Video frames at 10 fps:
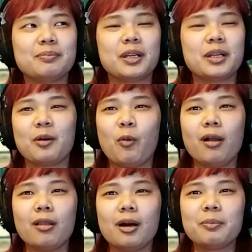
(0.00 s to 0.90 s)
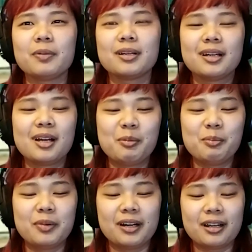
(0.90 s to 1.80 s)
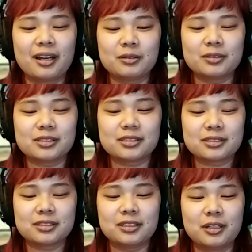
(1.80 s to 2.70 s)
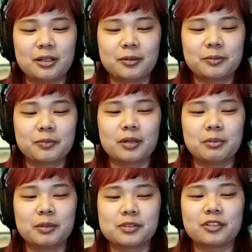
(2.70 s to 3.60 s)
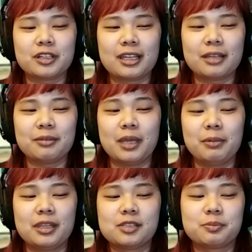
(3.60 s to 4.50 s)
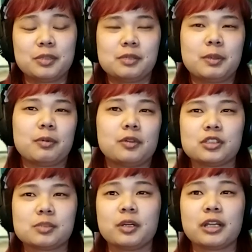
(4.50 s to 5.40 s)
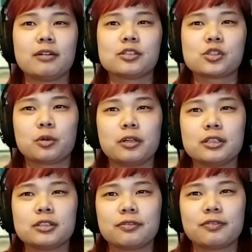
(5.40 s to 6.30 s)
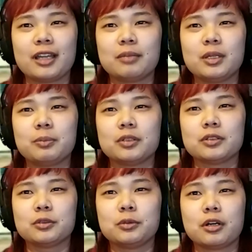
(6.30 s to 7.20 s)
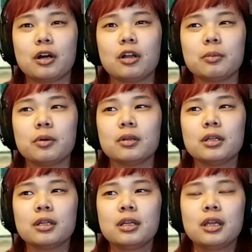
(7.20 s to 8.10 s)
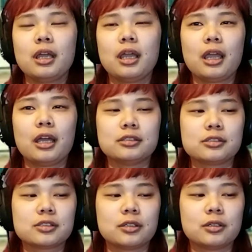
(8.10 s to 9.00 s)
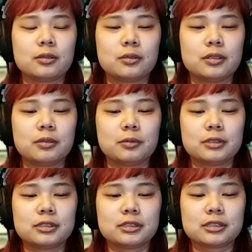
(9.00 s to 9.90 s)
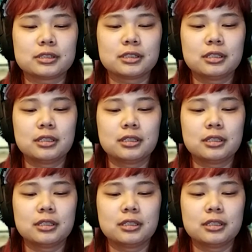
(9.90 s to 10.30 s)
putting a wall up, but I was, part of me was afraid that maybe these people are just putting out a story to find people who are gullible. And so it was